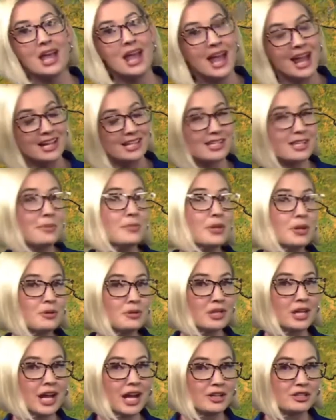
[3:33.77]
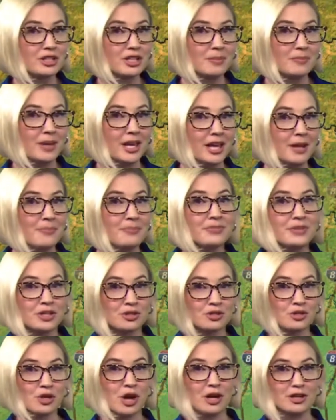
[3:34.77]
And some of those could actually be
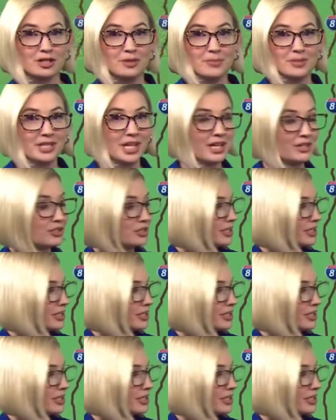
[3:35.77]
strong to potentially